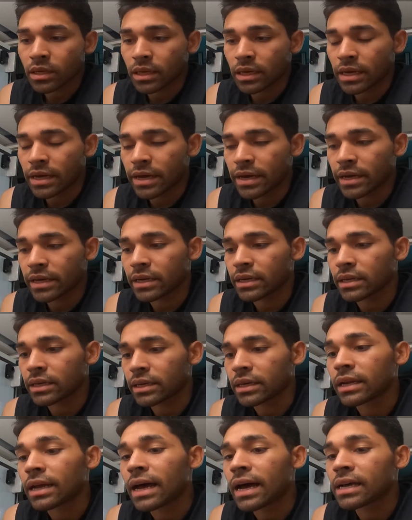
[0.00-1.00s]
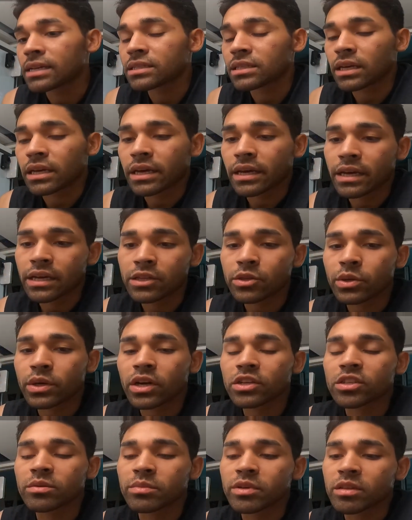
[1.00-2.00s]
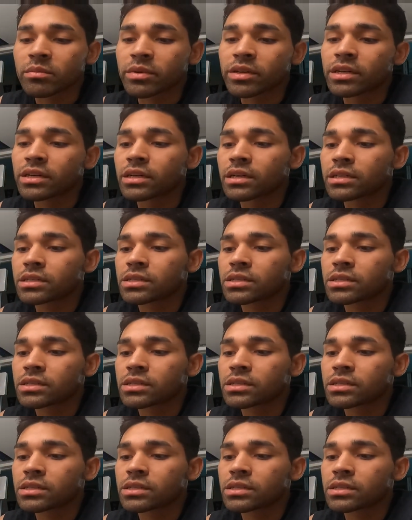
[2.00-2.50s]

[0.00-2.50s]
and it has a 300mm